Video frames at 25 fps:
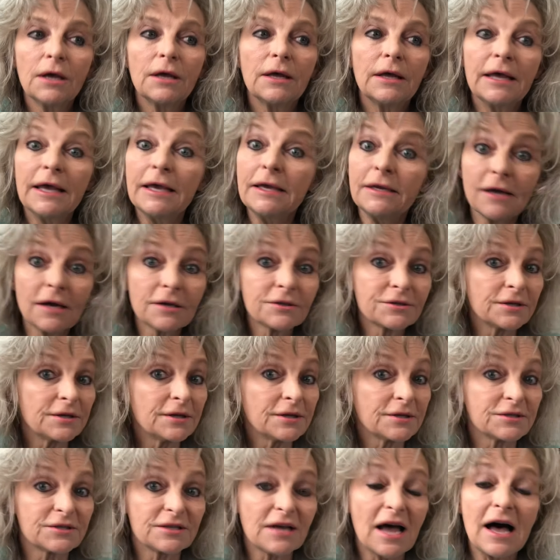He doesn't
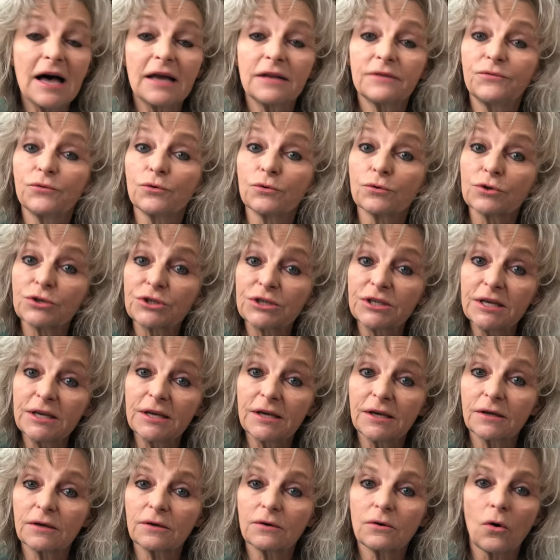decide if you're
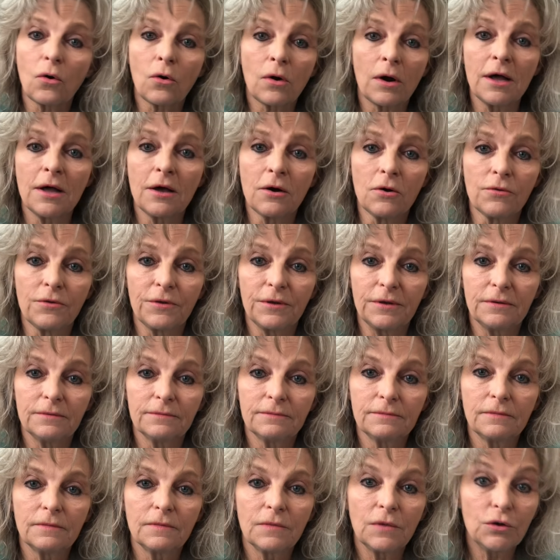sick or healthy
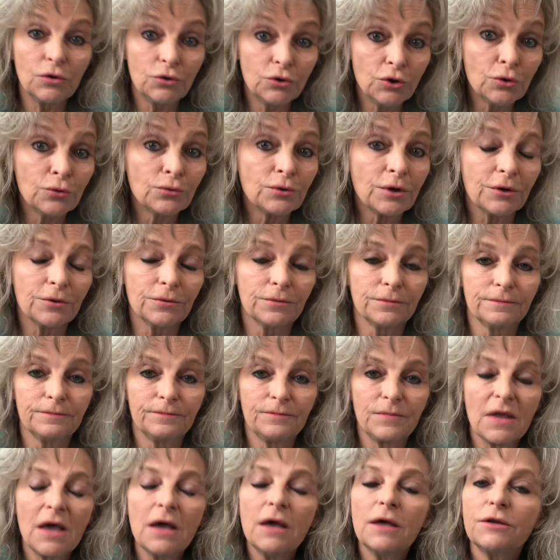you do.
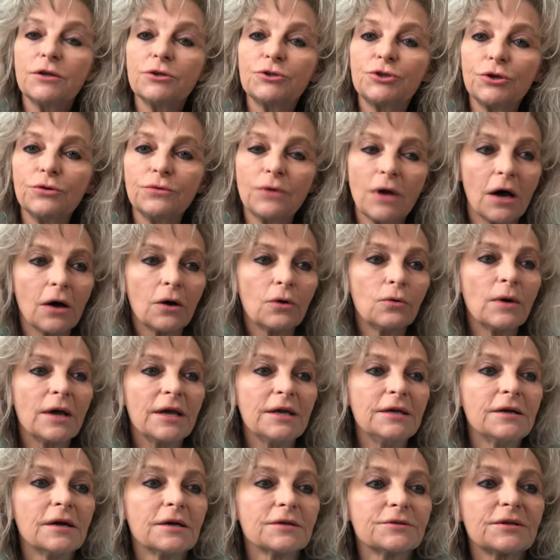Did you know
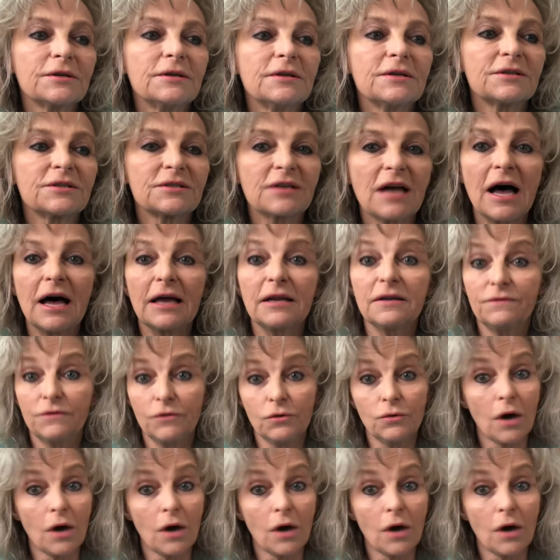he doesn't decide if you